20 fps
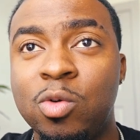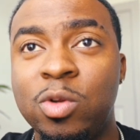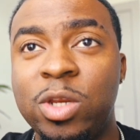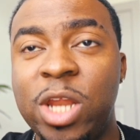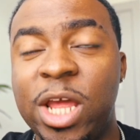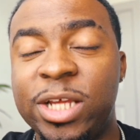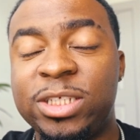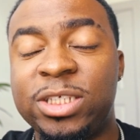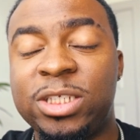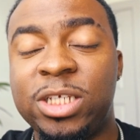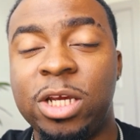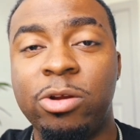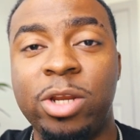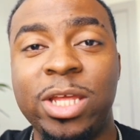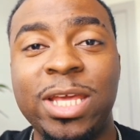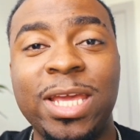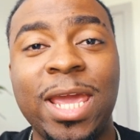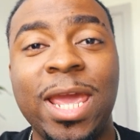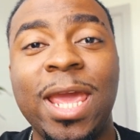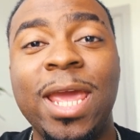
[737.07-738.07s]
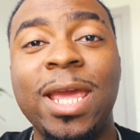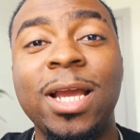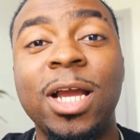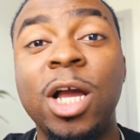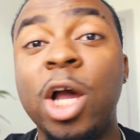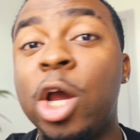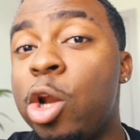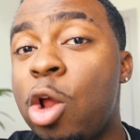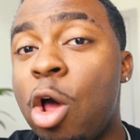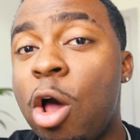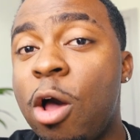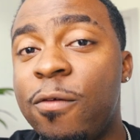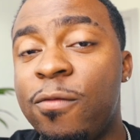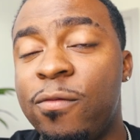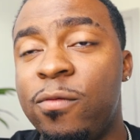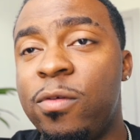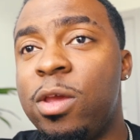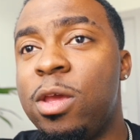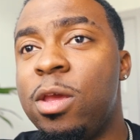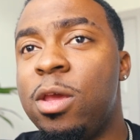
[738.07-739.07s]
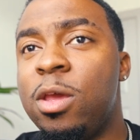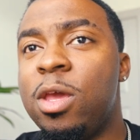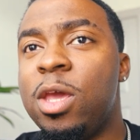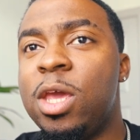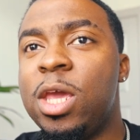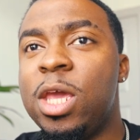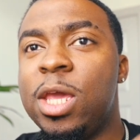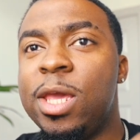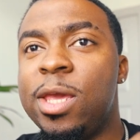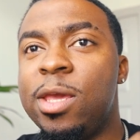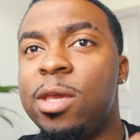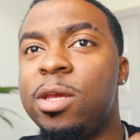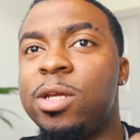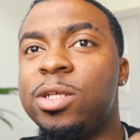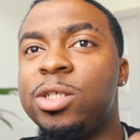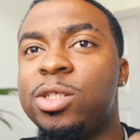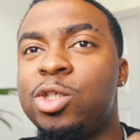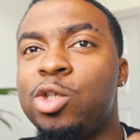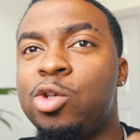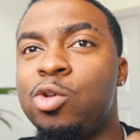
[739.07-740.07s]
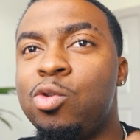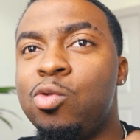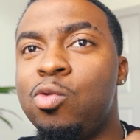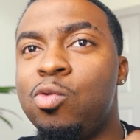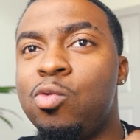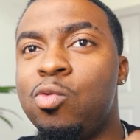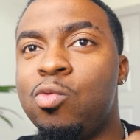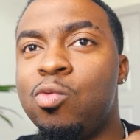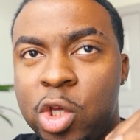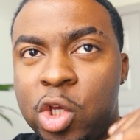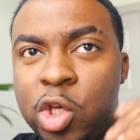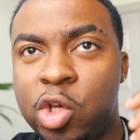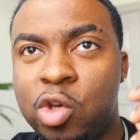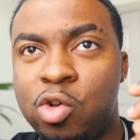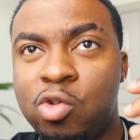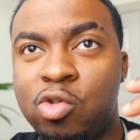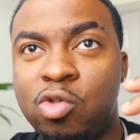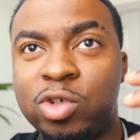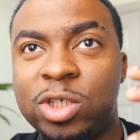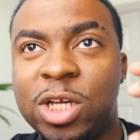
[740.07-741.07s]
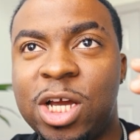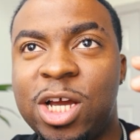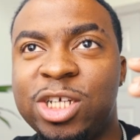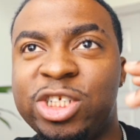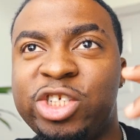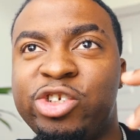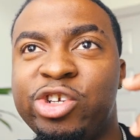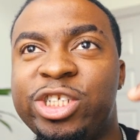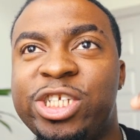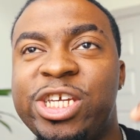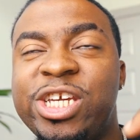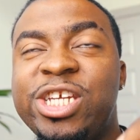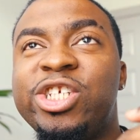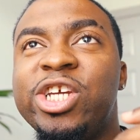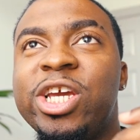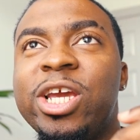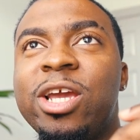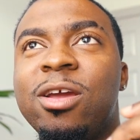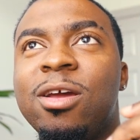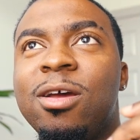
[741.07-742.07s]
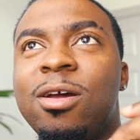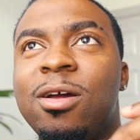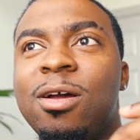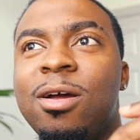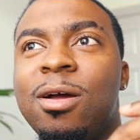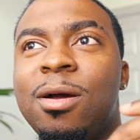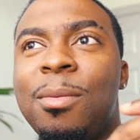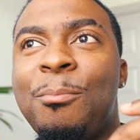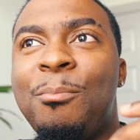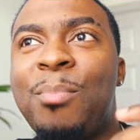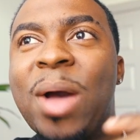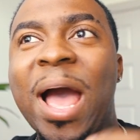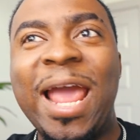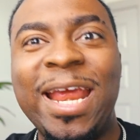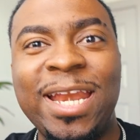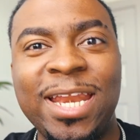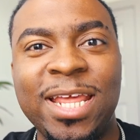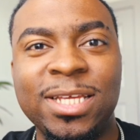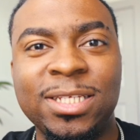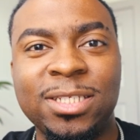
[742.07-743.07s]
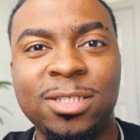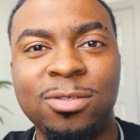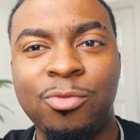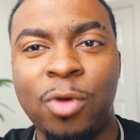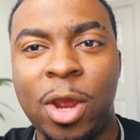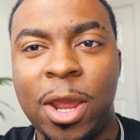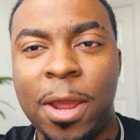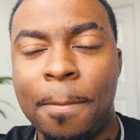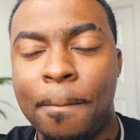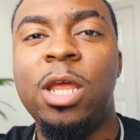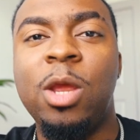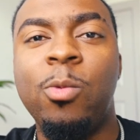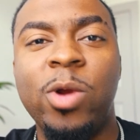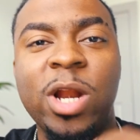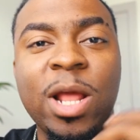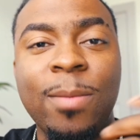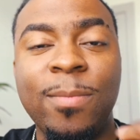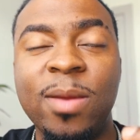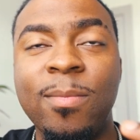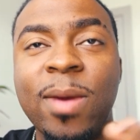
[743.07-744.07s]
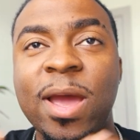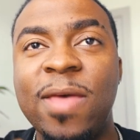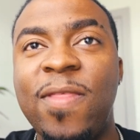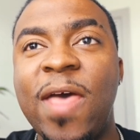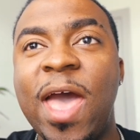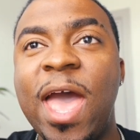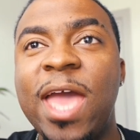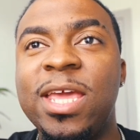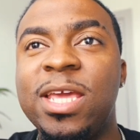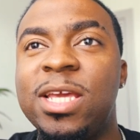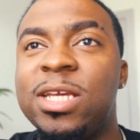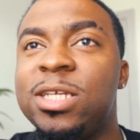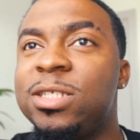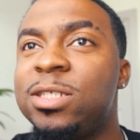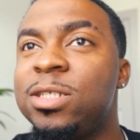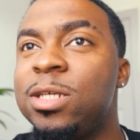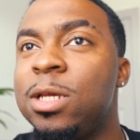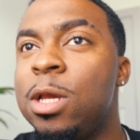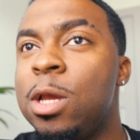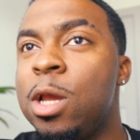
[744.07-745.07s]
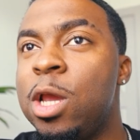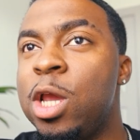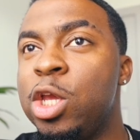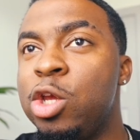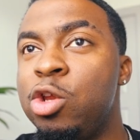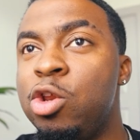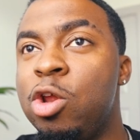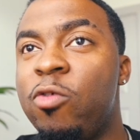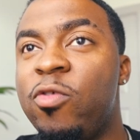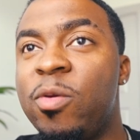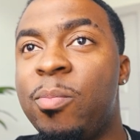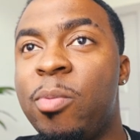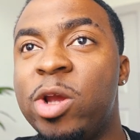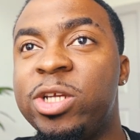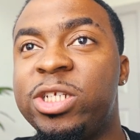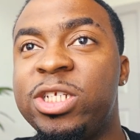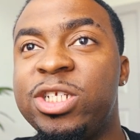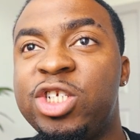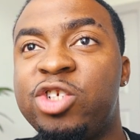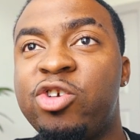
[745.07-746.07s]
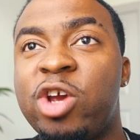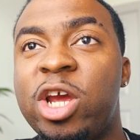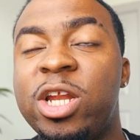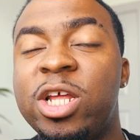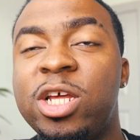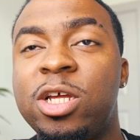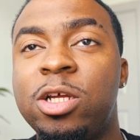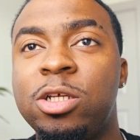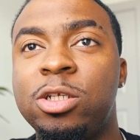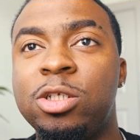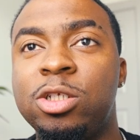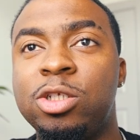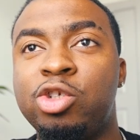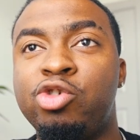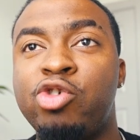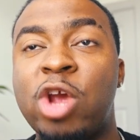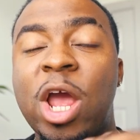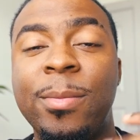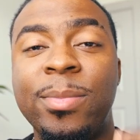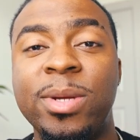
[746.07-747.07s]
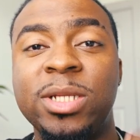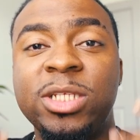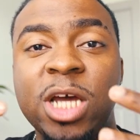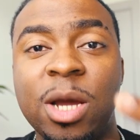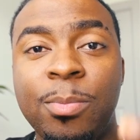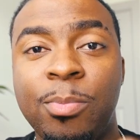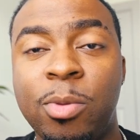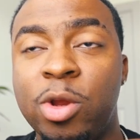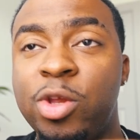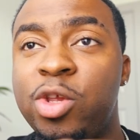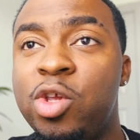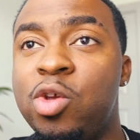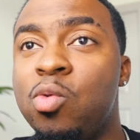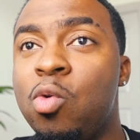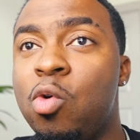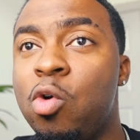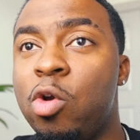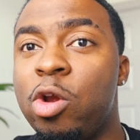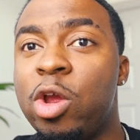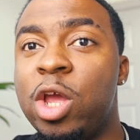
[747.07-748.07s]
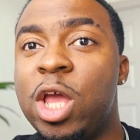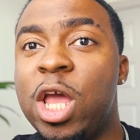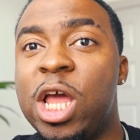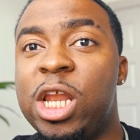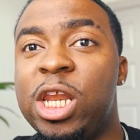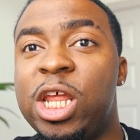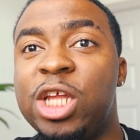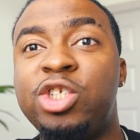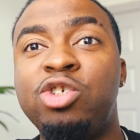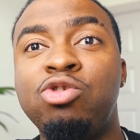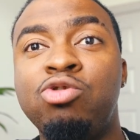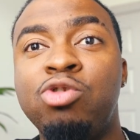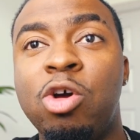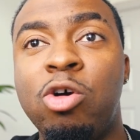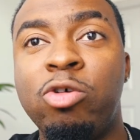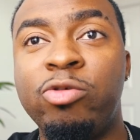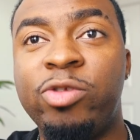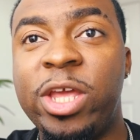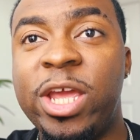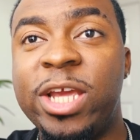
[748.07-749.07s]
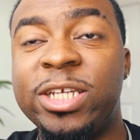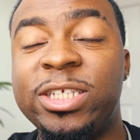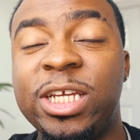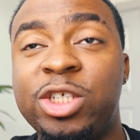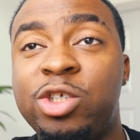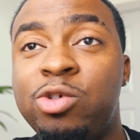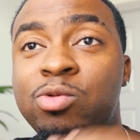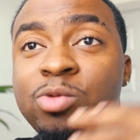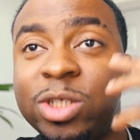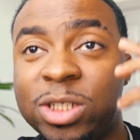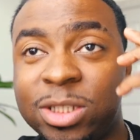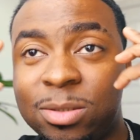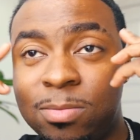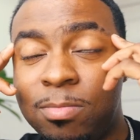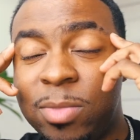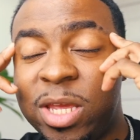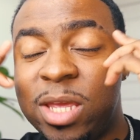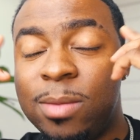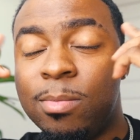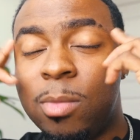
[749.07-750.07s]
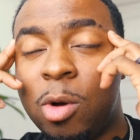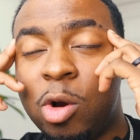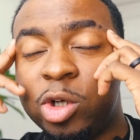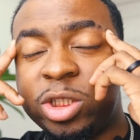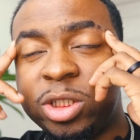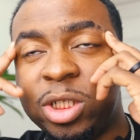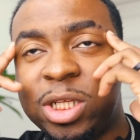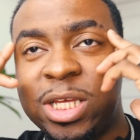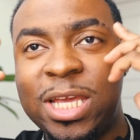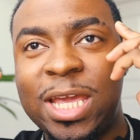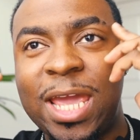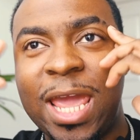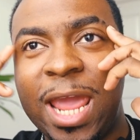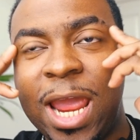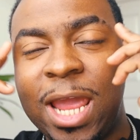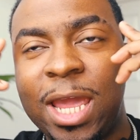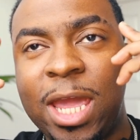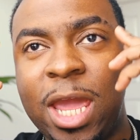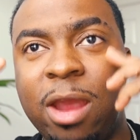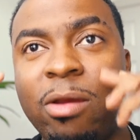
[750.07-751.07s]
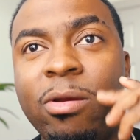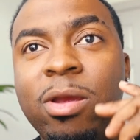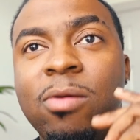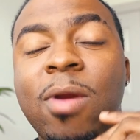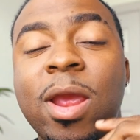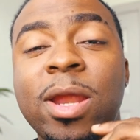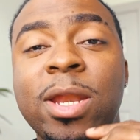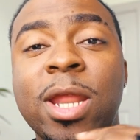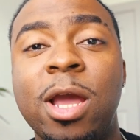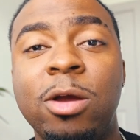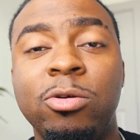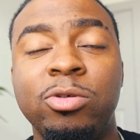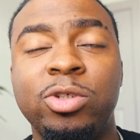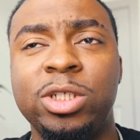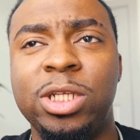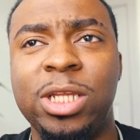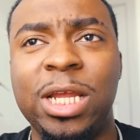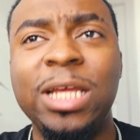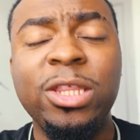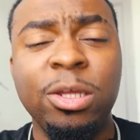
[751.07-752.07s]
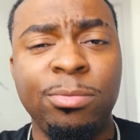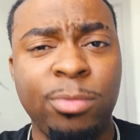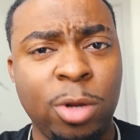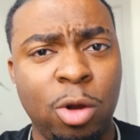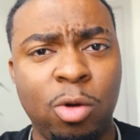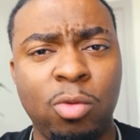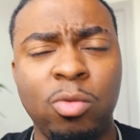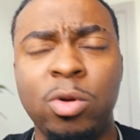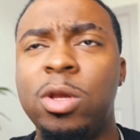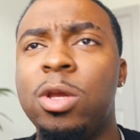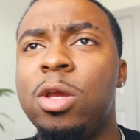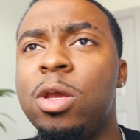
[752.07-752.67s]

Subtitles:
necessarily can't cut off is to use a strategic bias, right? And what I mean by that is, the person is trying to trauma dump on you or let you know things that you just emotionally can't carry right now. Just let them know,